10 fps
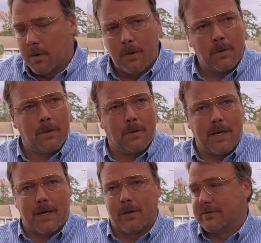
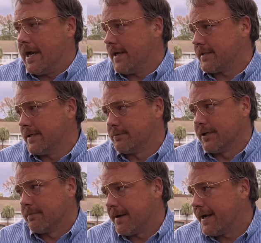we're gonna take them
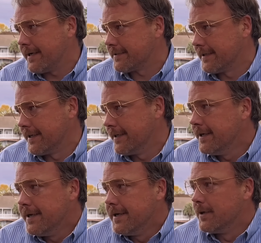to the bank, son.
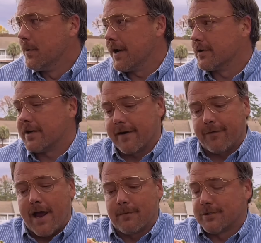We're gonna take
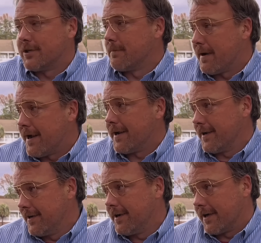families to the bank.
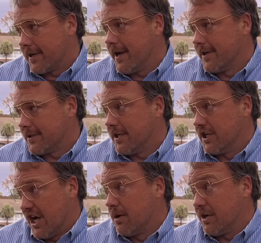I guarantee you.
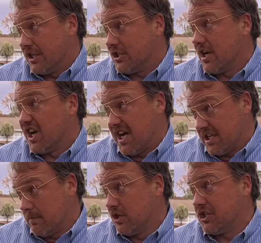Let them get sick. Let
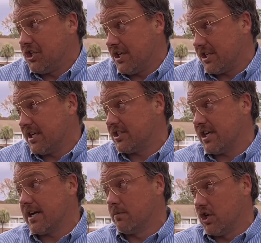them little shits get
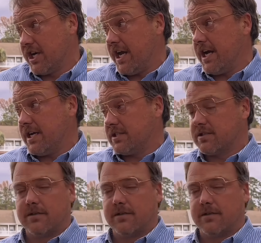sick. Them little kids.